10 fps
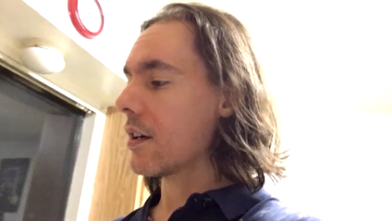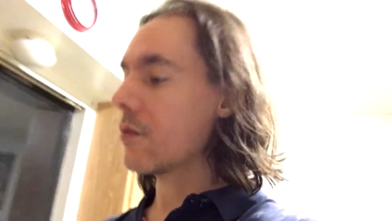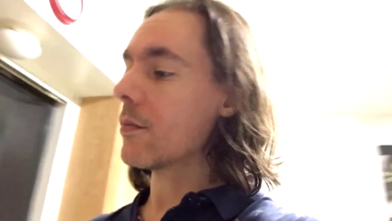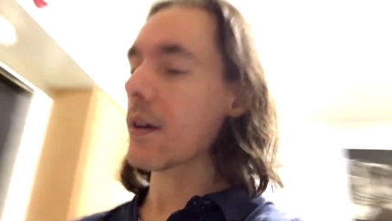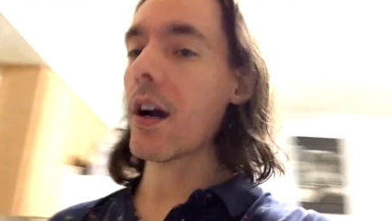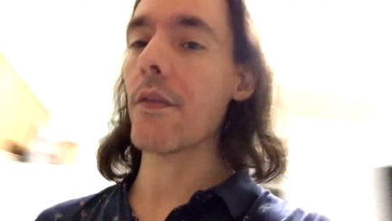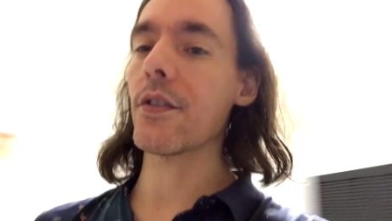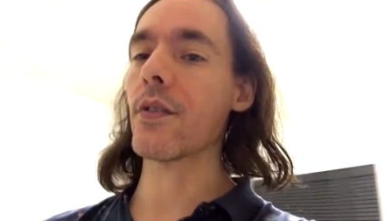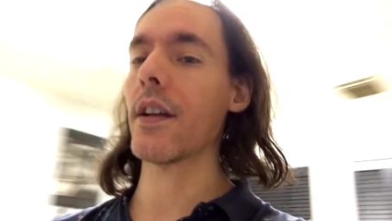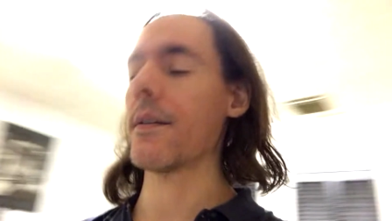Ooh, my coffee's
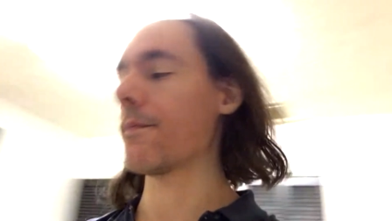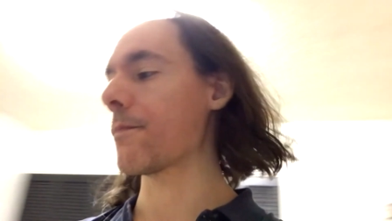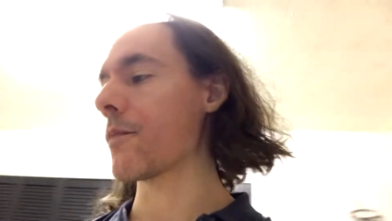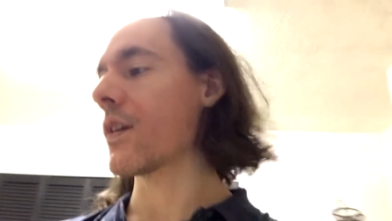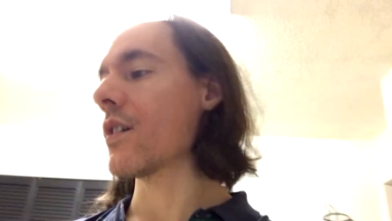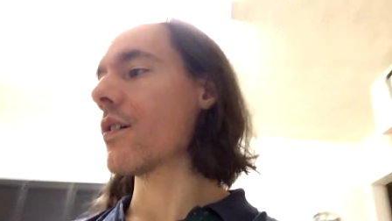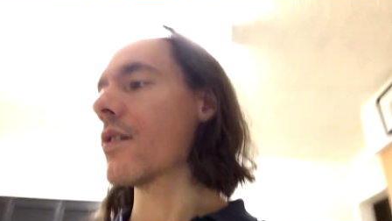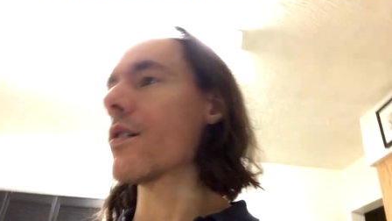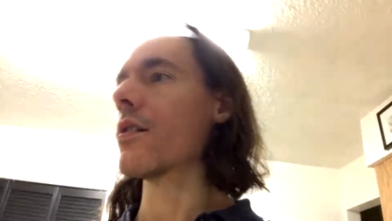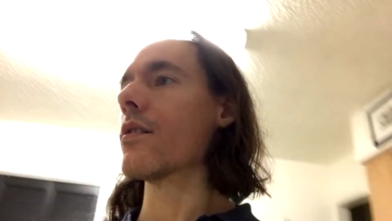ready.
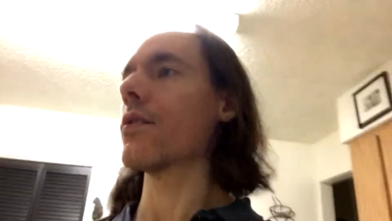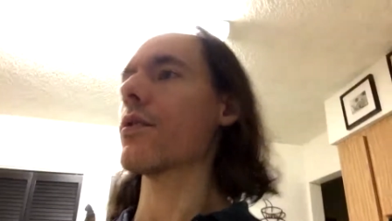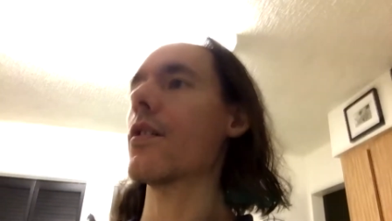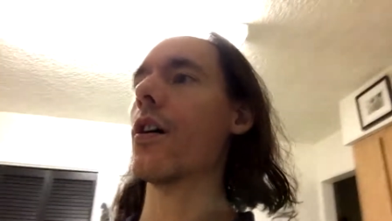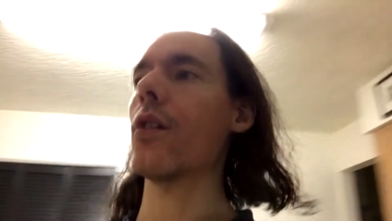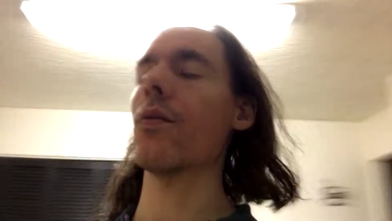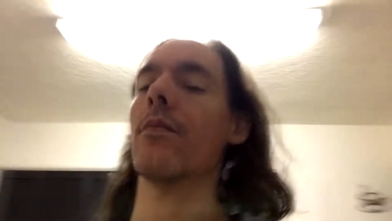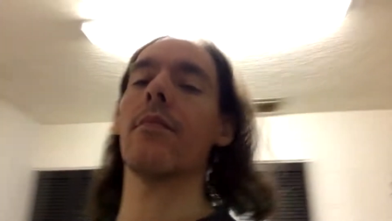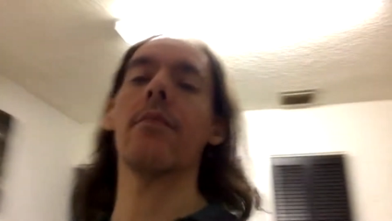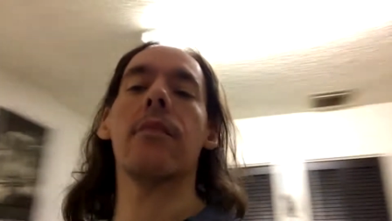So
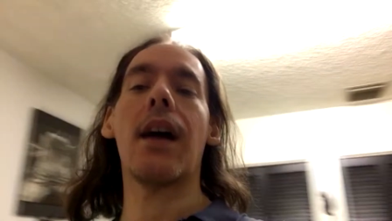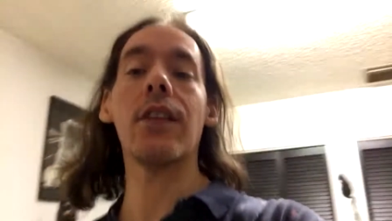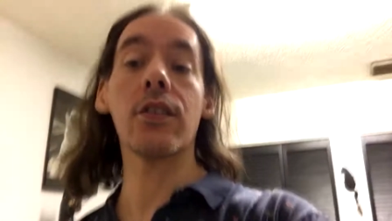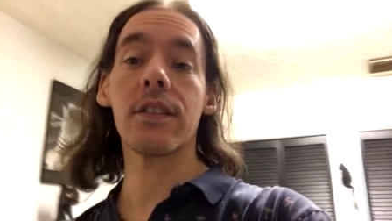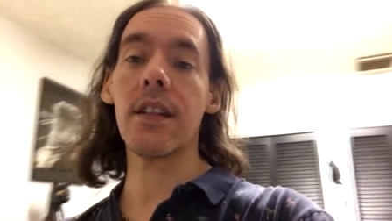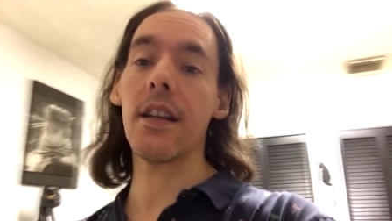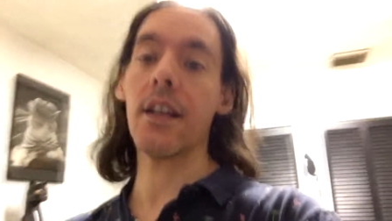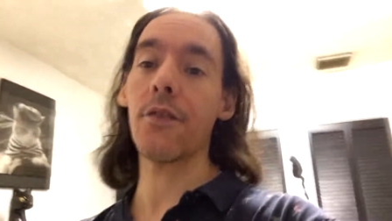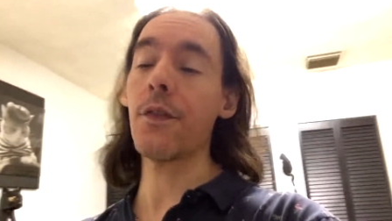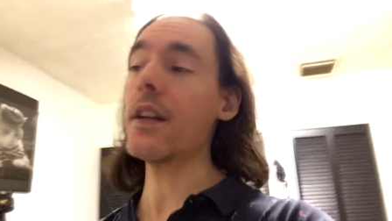I looked at
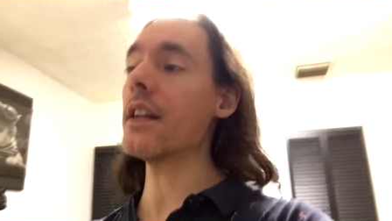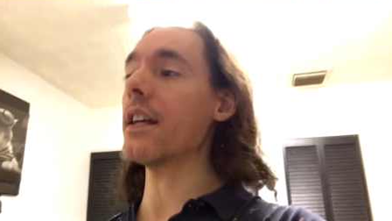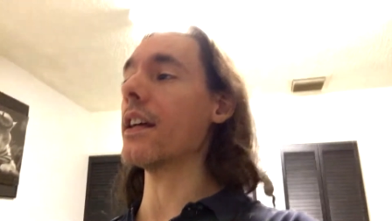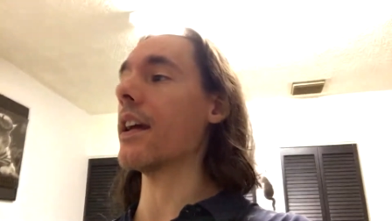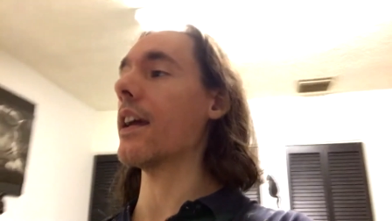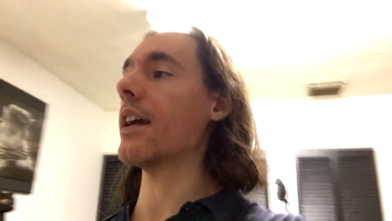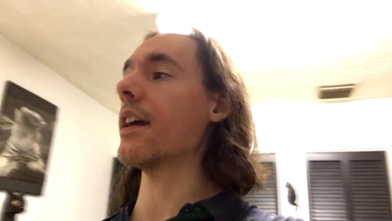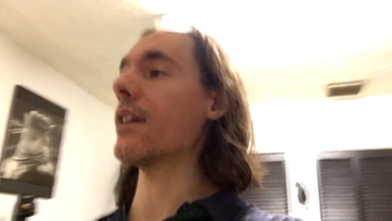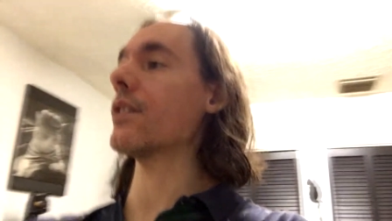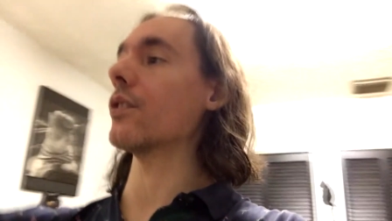an Infiniti,
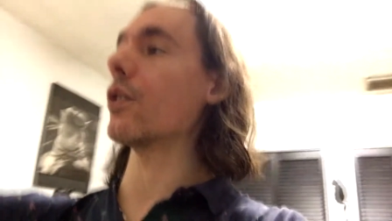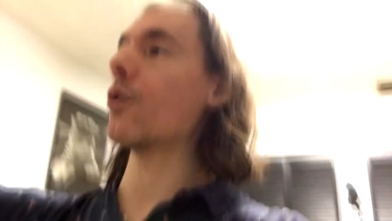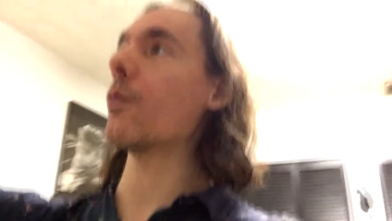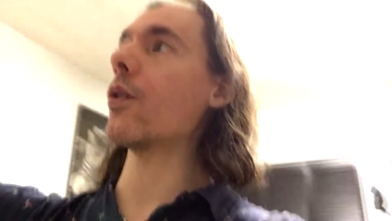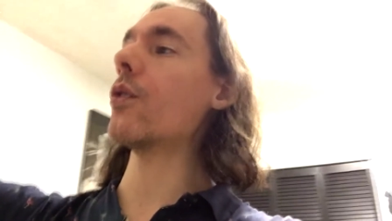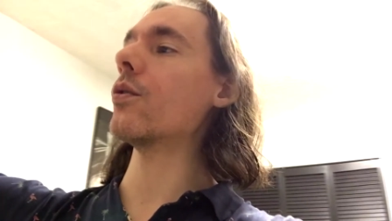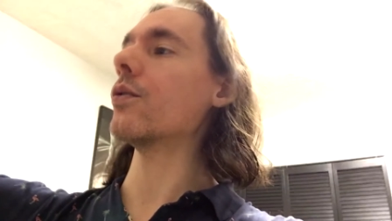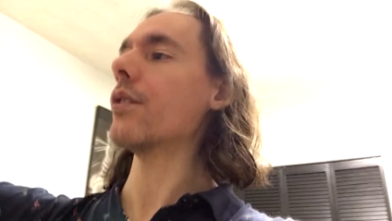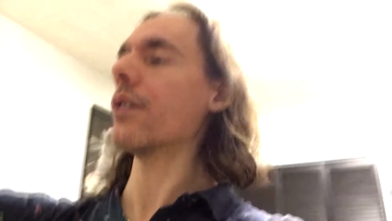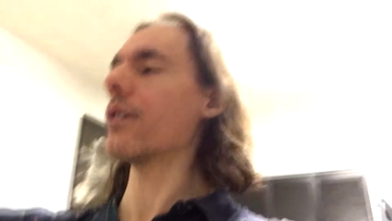and lo and
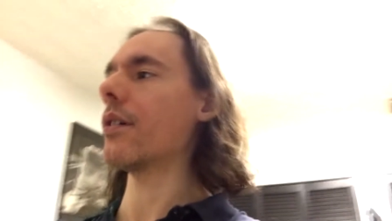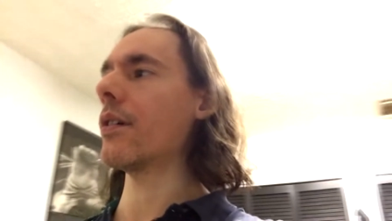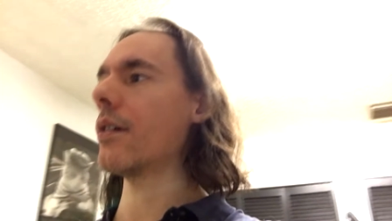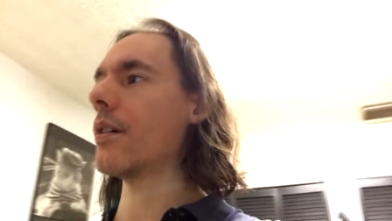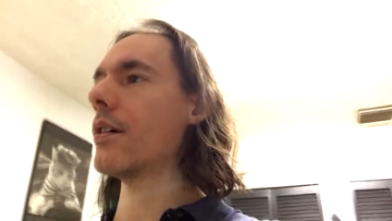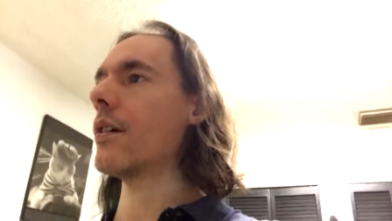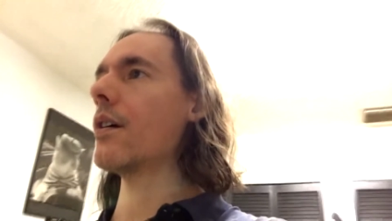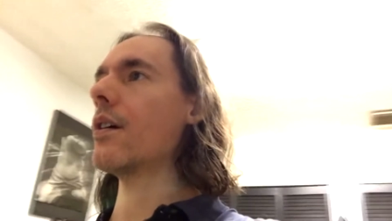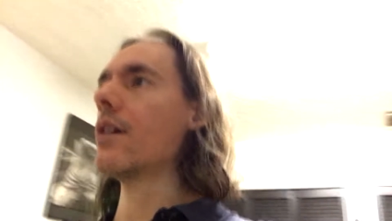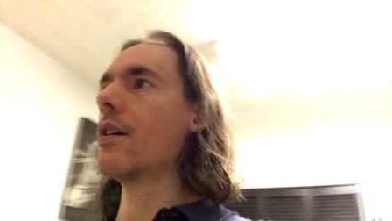behold,
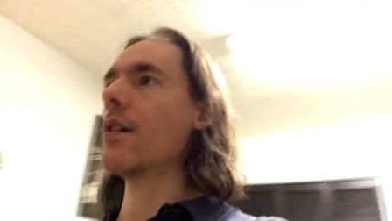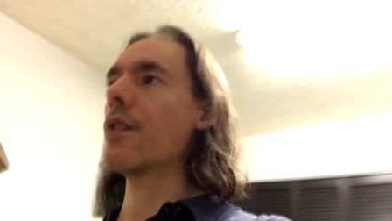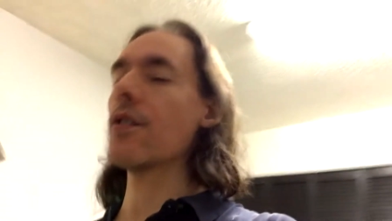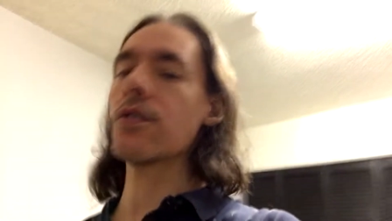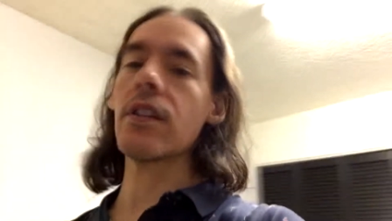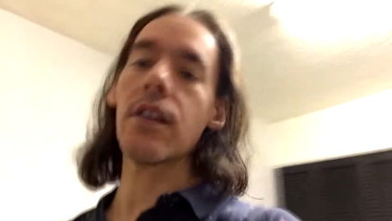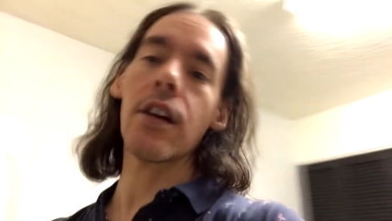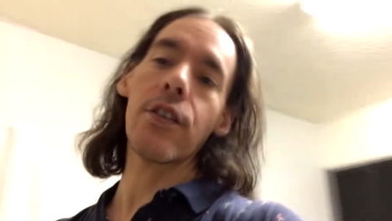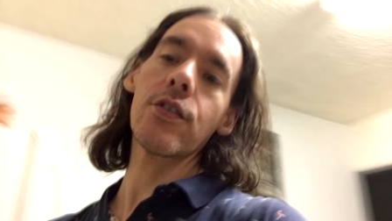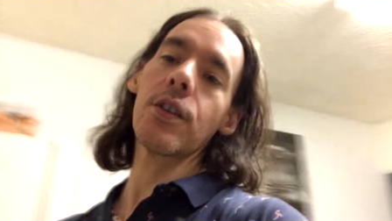there's
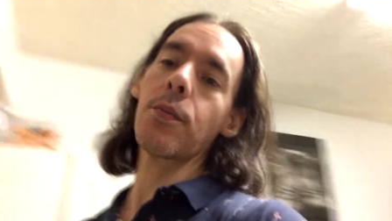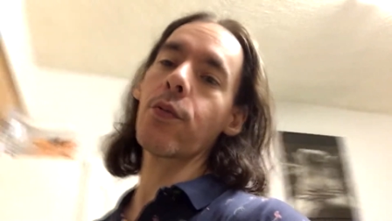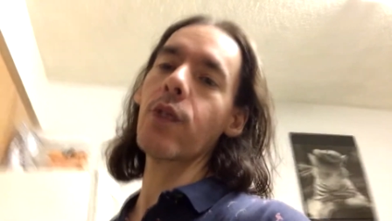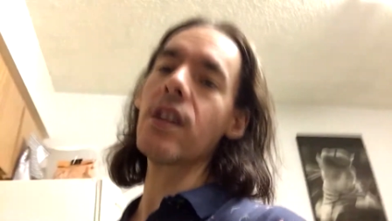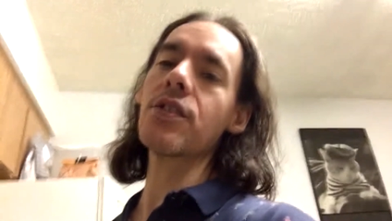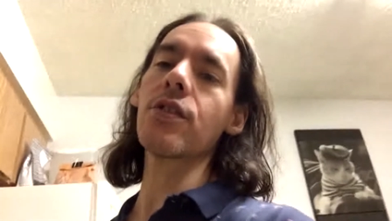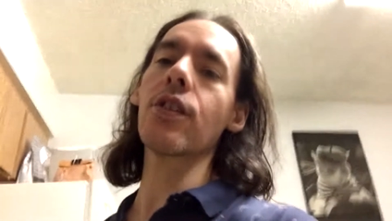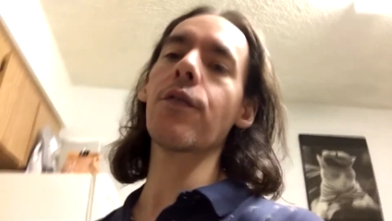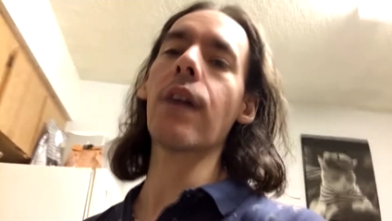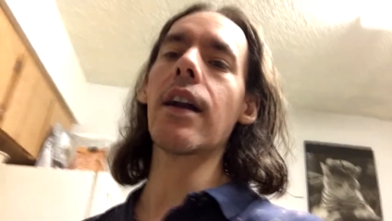a
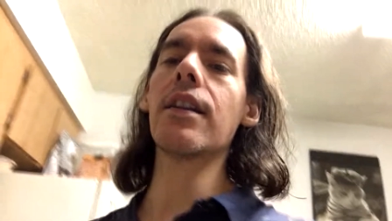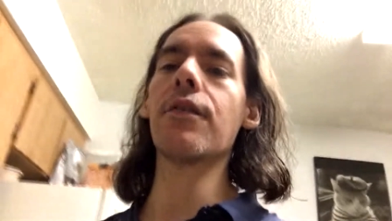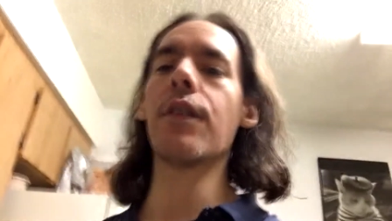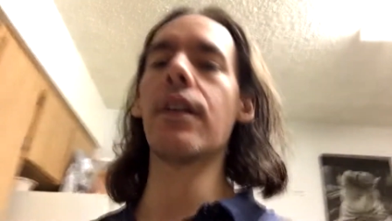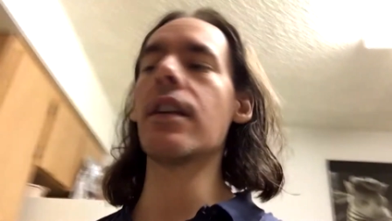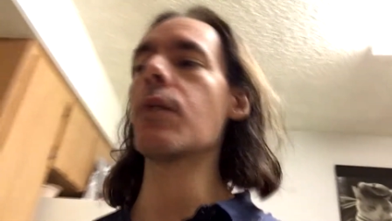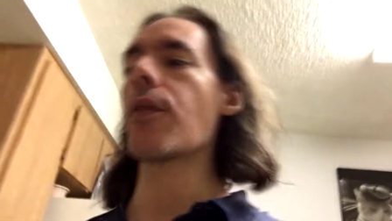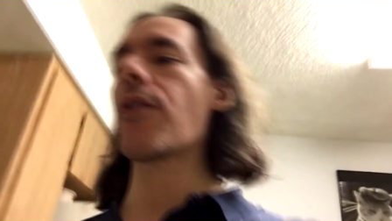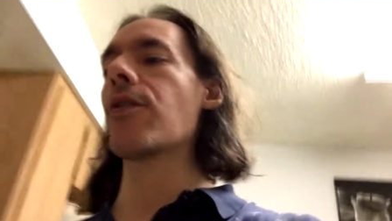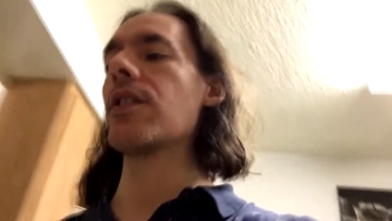pre-certified Infiniti with
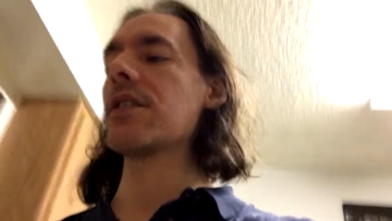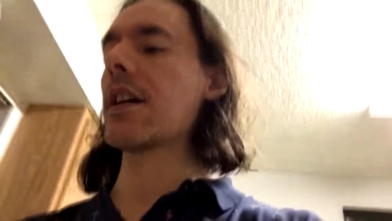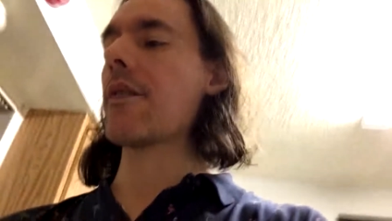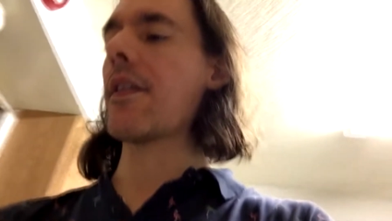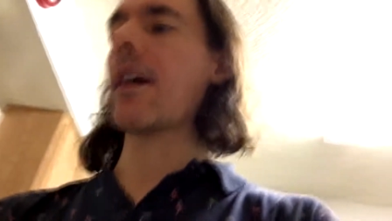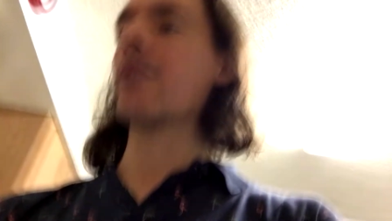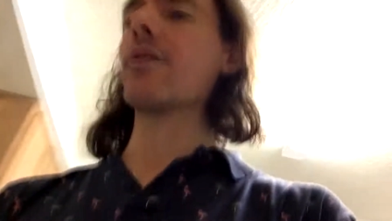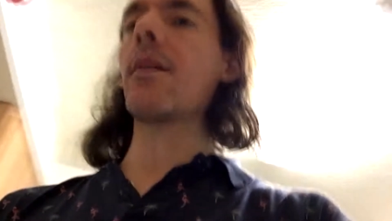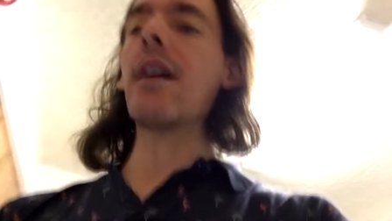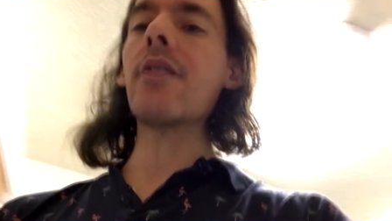37,000
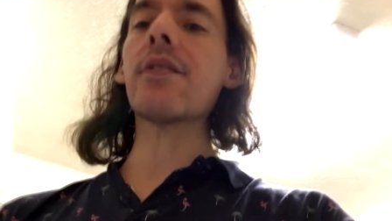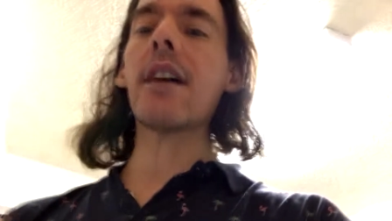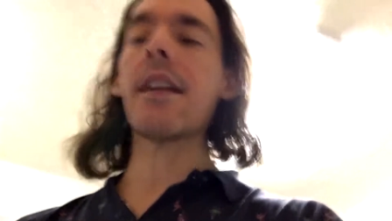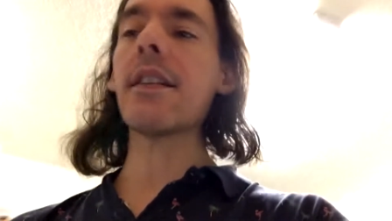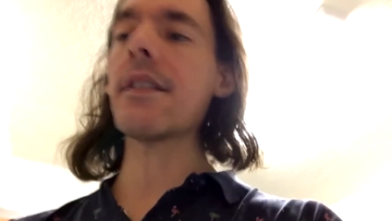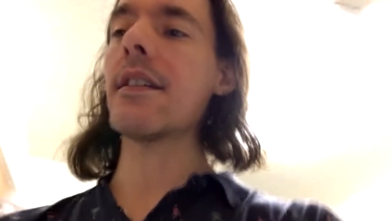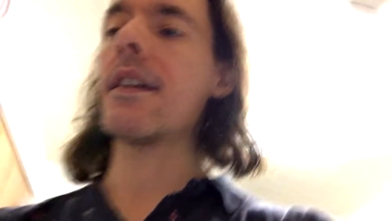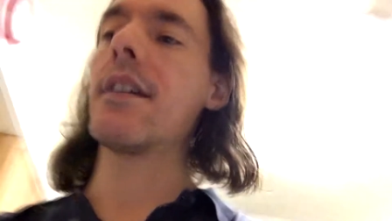miles on it,